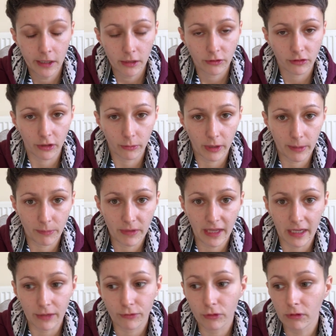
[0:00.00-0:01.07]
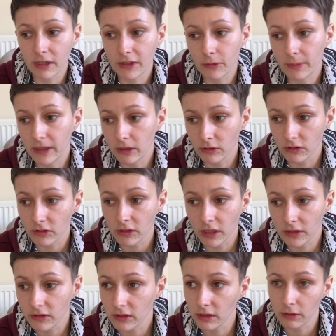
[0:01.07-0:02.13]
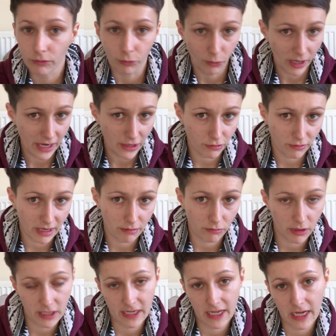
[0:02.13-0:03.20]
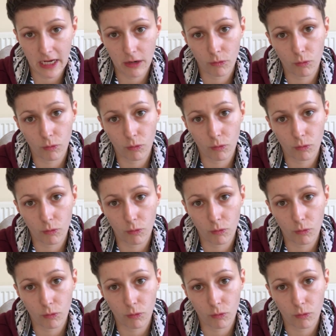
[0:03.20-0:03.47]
So if you're a little bit uncertain of where you're at right now,